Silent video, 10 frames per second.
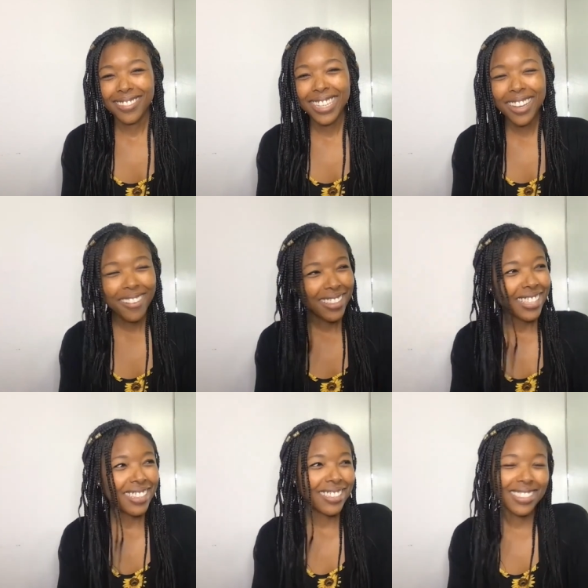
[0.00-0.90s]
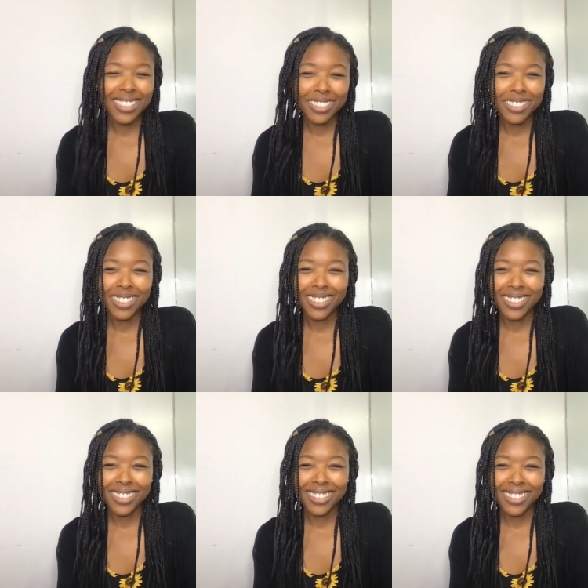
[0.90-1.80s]
No, I think that's, that's good. I
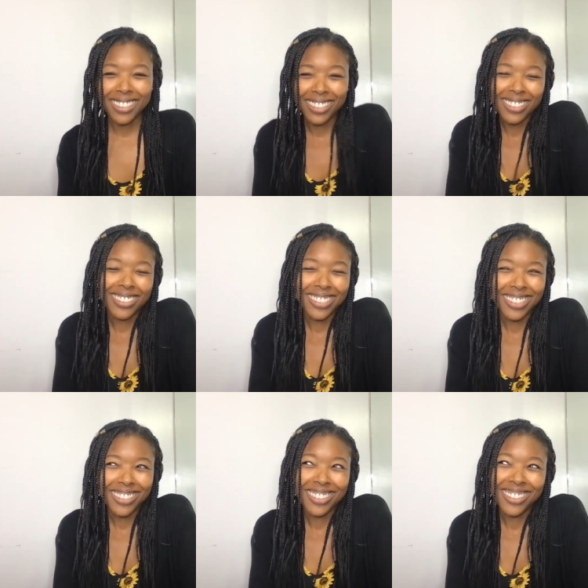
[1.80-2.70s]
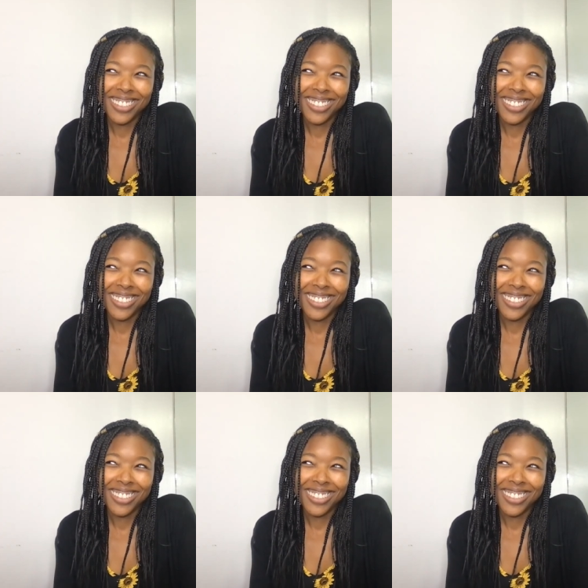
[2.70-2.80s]
think, I think that's it.